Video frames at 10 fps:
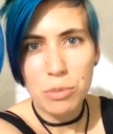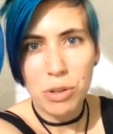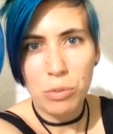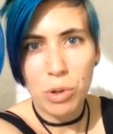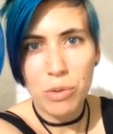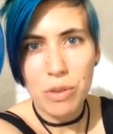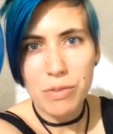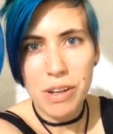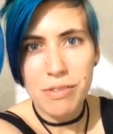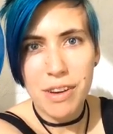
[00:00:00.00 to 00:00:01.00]
Pin 1 of the
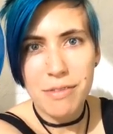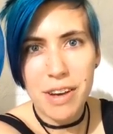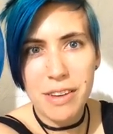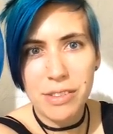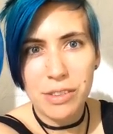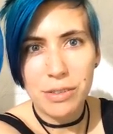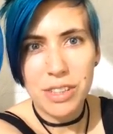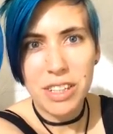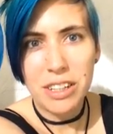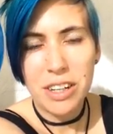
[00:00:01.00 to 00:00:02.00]
555 is over
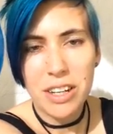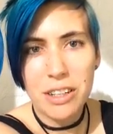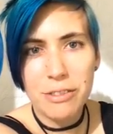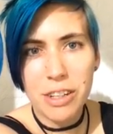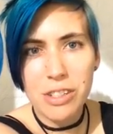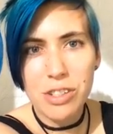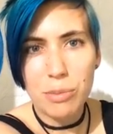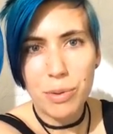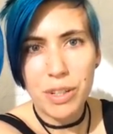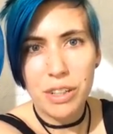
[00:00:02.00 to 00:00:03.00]
here. You've got a
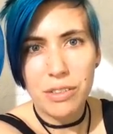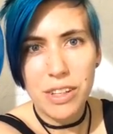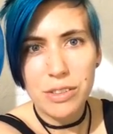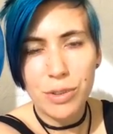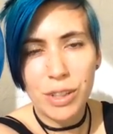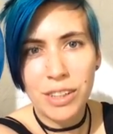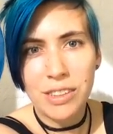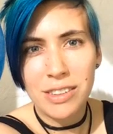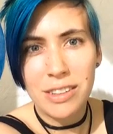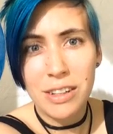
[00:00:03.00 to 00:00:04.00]
jumper here. That's for
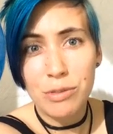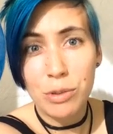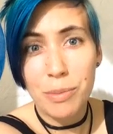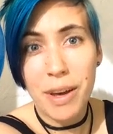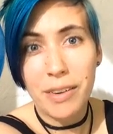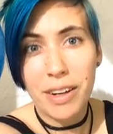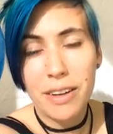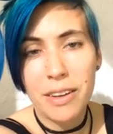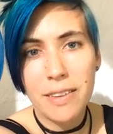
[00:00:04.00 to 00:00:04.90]
connecting the 9 volt battery.